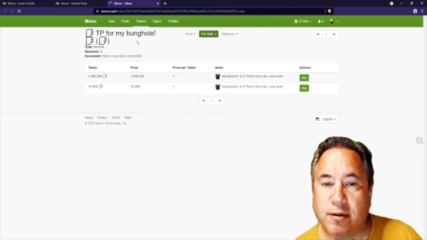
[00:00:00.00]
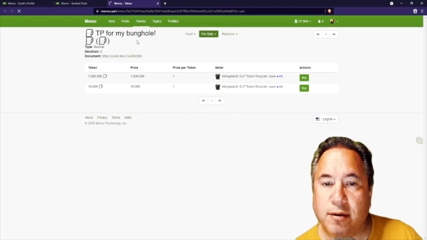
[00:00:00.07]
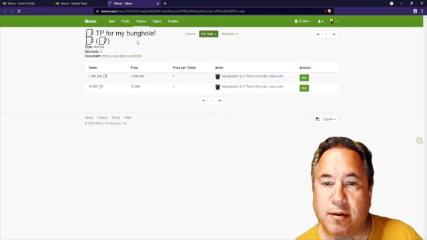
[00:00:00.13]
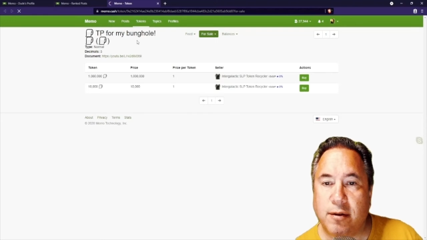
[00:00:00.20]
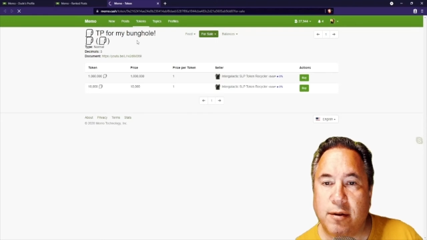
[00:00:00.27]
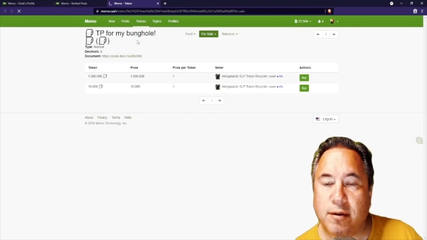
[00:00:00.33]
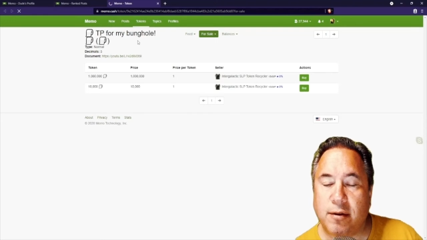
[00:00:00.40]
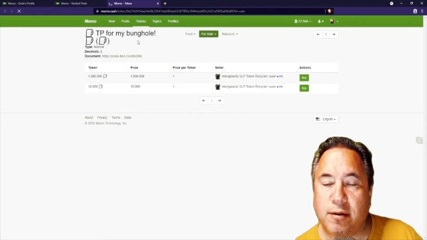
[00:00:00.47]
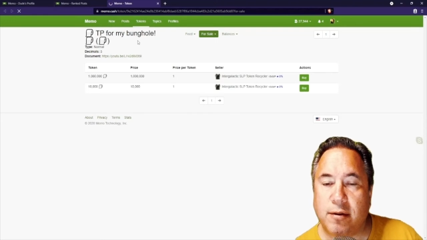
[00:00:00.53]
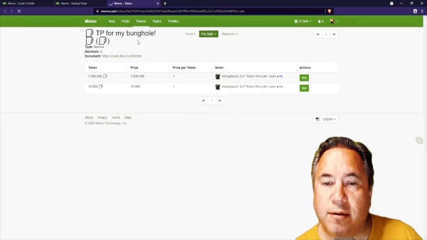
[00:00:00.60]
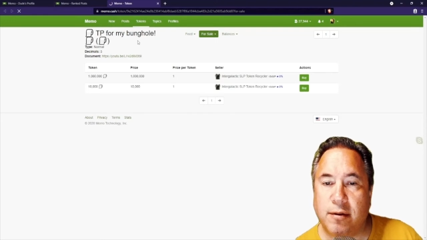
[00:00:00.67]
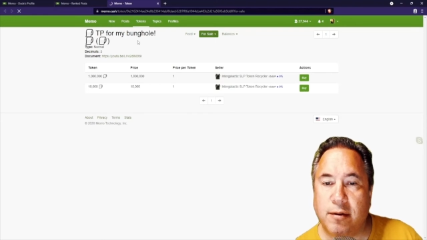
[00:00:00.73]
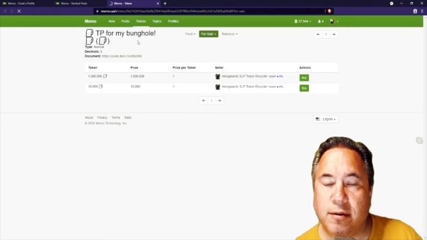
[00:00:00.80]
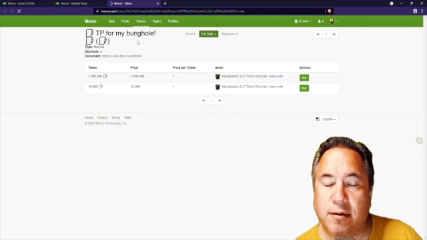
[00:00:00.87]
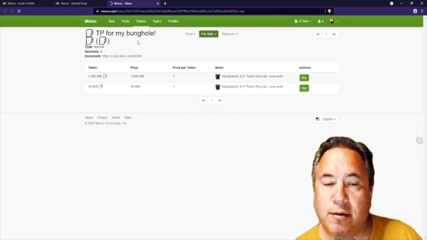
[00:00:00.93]

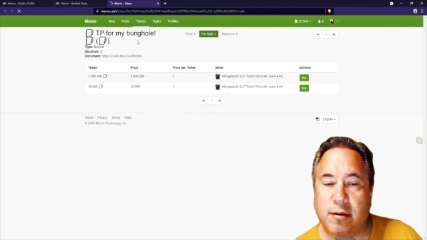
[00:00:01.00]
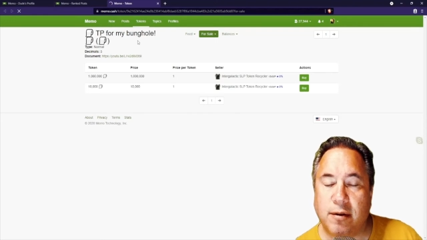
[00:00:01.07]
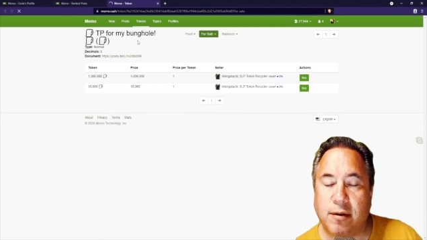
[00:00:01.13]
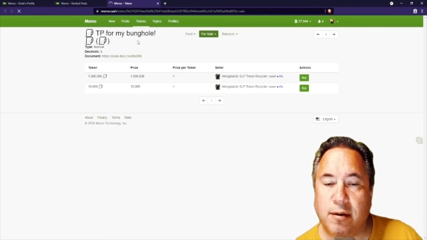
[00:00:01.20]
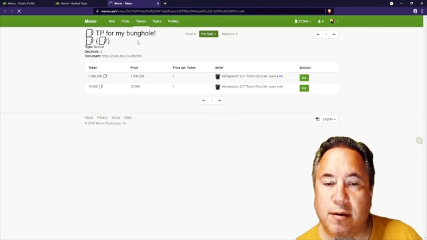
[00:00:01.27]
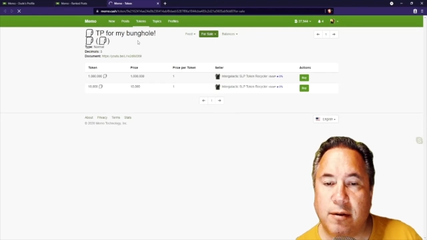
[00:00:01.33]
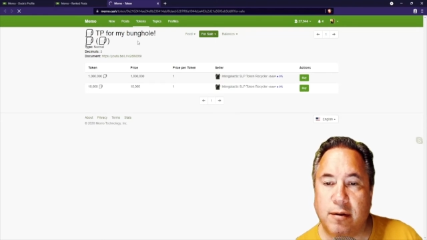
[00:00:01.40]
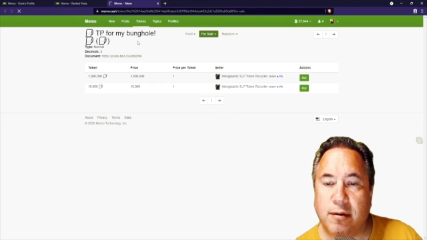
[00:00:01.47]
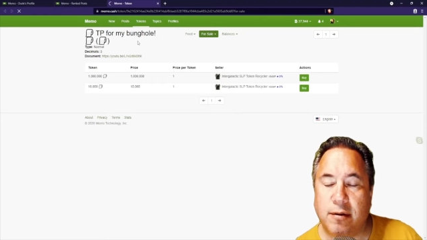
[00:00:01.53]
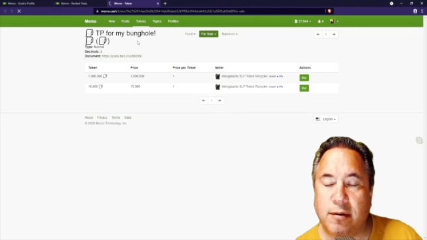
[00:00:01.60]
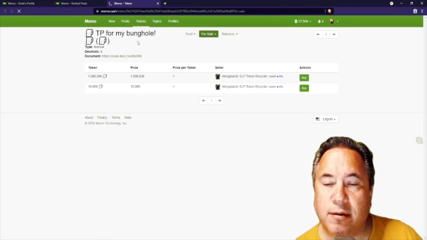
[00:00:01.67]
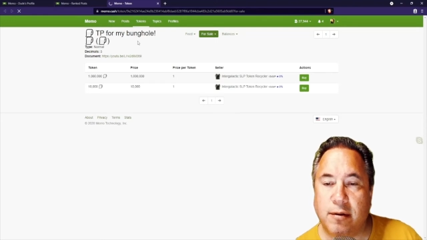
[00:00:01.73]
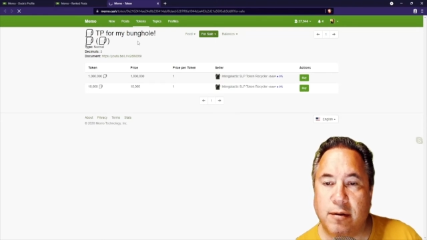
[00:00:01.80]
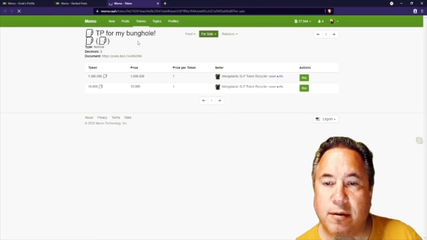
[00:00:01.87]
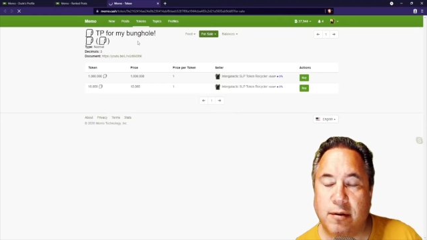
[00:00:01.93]

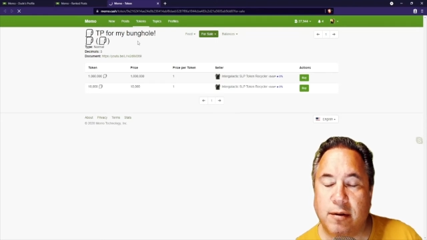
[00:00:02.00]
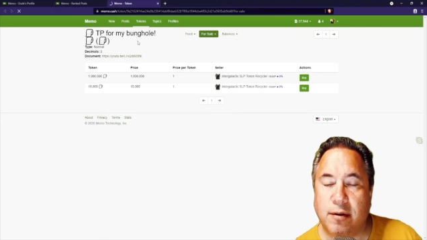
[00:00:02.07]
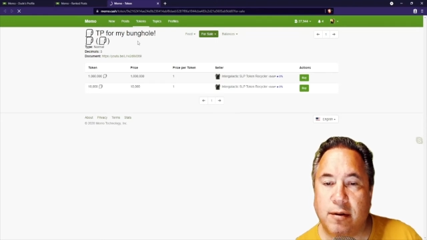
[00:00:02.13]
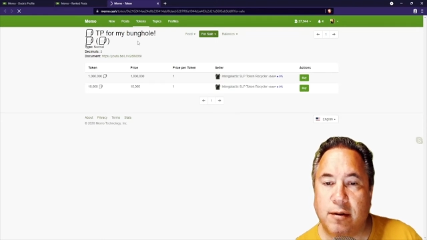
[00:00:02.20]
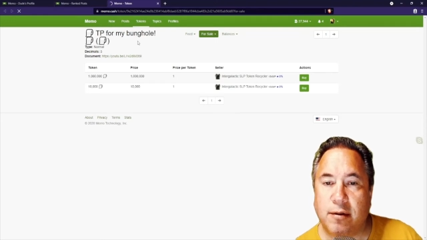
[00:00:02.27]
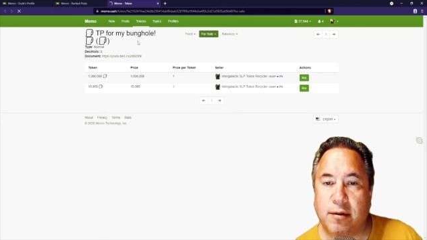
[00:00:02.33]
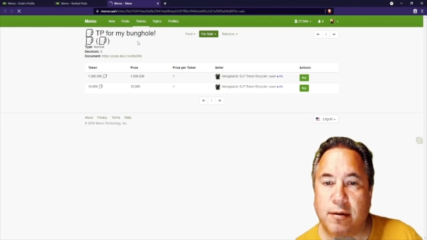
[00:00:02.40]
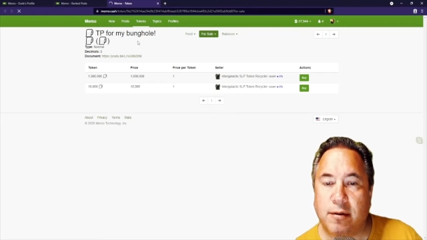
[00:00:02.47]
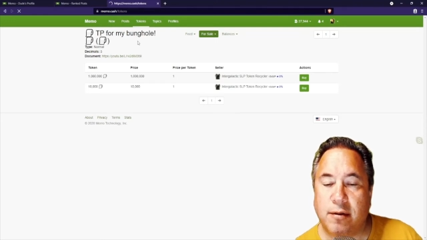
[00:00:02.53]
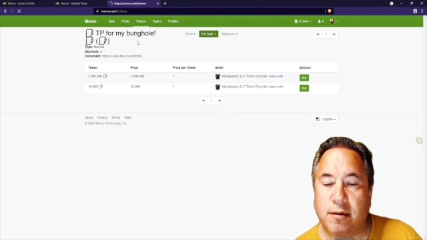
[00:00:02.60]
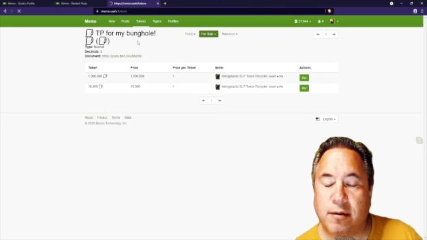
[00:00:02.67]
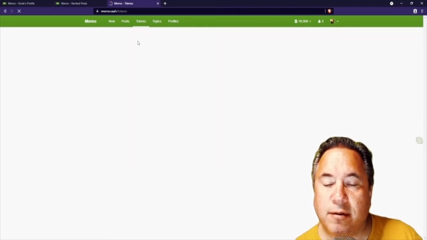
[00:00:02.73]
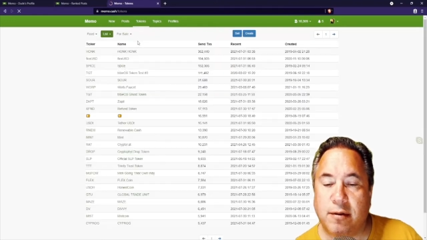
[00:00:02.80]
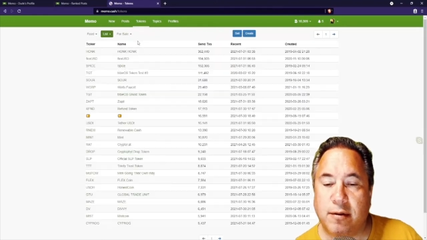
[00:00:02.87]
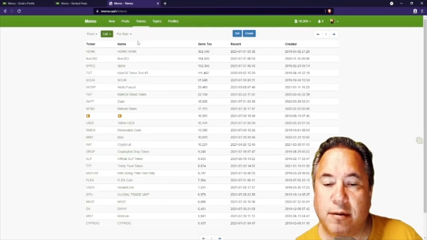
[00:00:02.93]

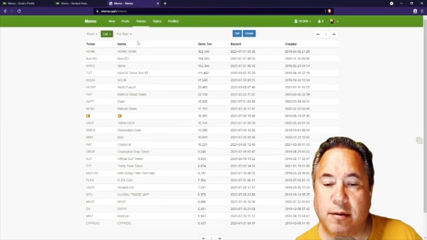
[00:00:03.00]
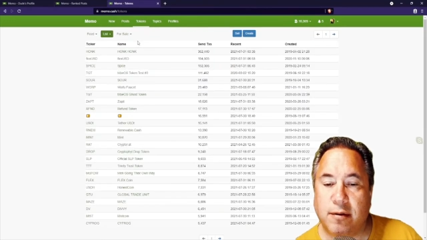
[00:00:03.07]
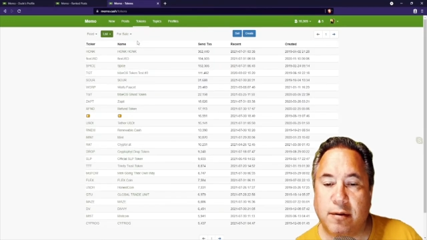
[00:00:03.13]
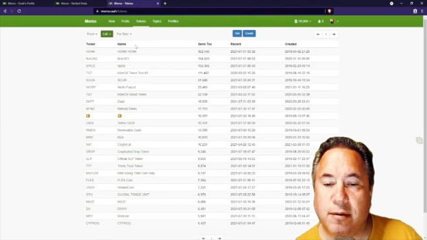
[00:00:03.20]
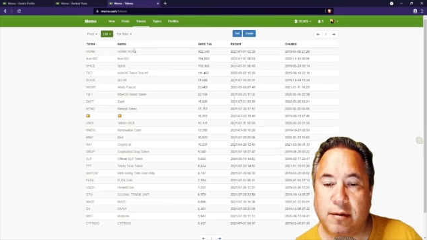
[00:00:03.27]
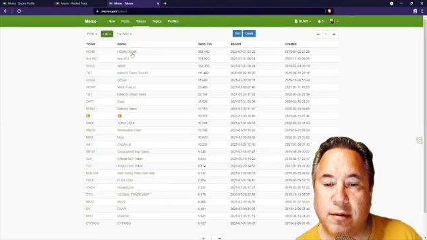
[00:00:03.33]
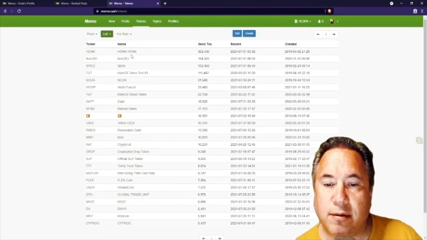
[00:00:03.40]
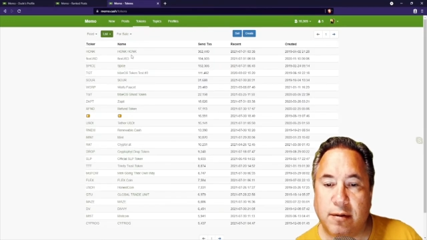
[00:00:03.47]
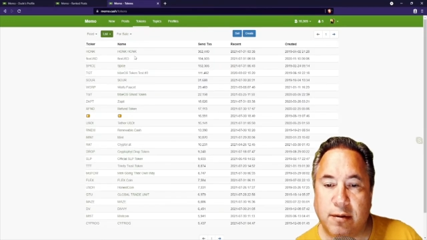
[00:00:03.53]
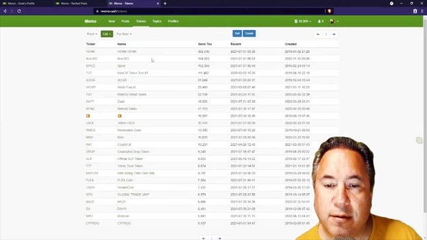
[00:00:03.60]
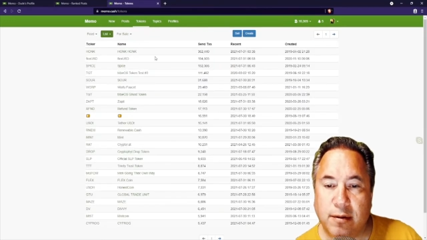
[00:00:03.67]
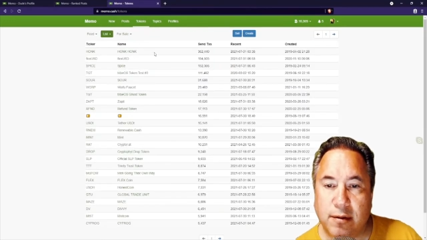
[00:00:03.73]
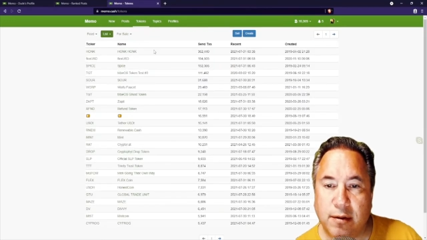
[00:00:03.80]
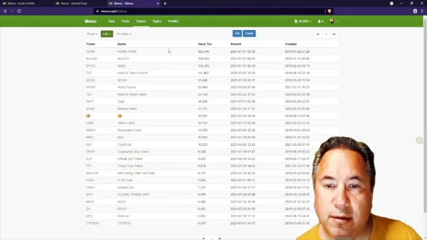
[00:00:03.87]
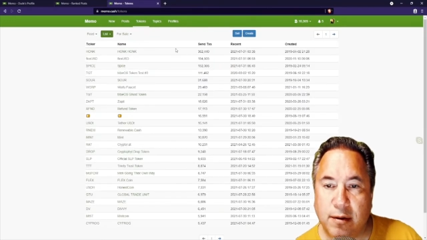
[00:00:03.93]

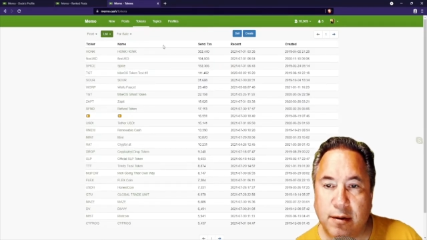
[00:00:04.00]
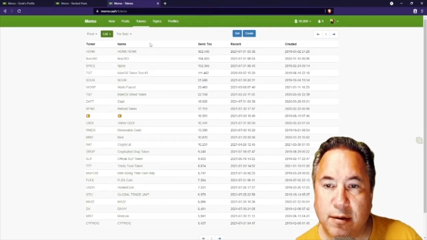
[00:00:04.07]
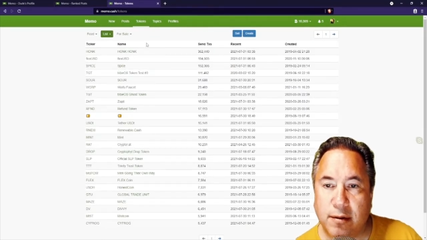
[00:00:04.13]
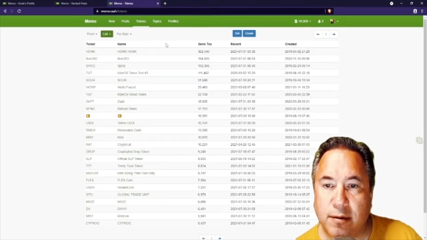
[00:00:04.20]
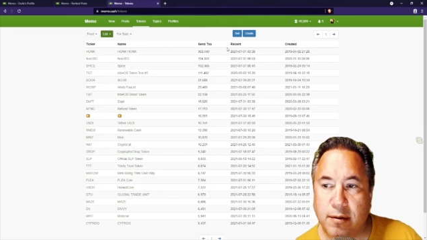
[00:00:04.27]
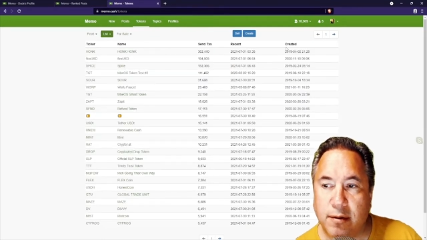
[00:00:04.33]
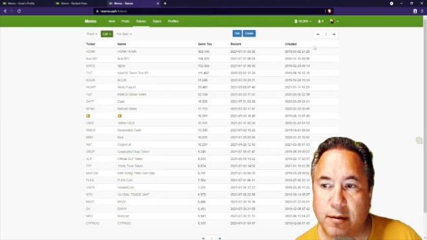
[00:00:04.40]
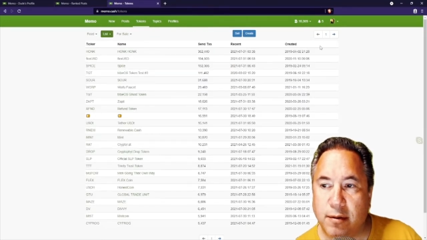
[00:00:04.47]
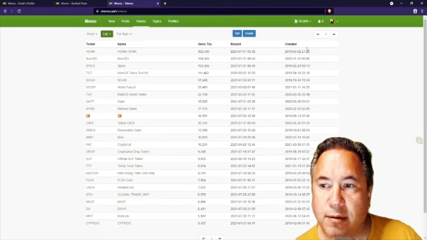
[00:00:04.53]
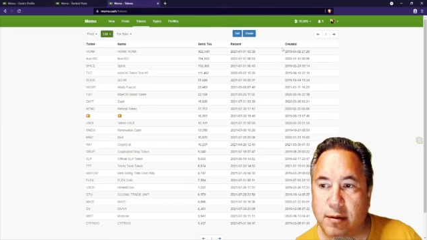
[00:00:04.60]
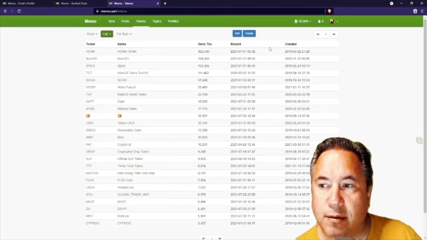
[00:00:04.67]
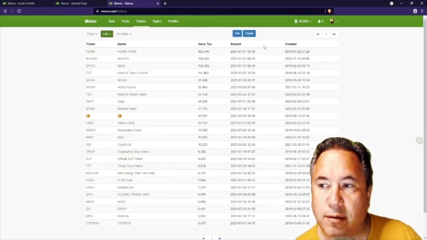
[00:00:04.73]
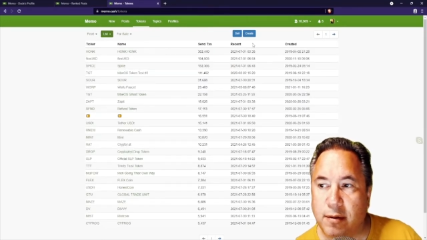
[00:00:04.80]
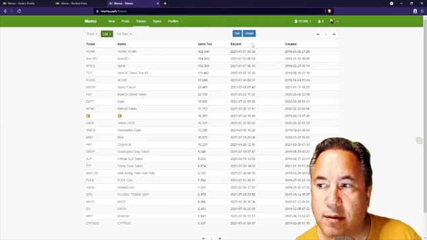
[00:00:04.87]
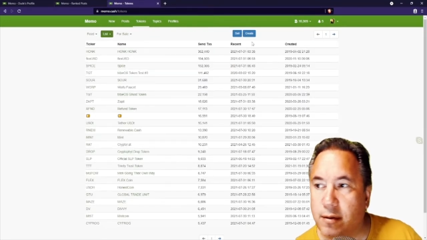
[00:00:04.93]
Nothing is said.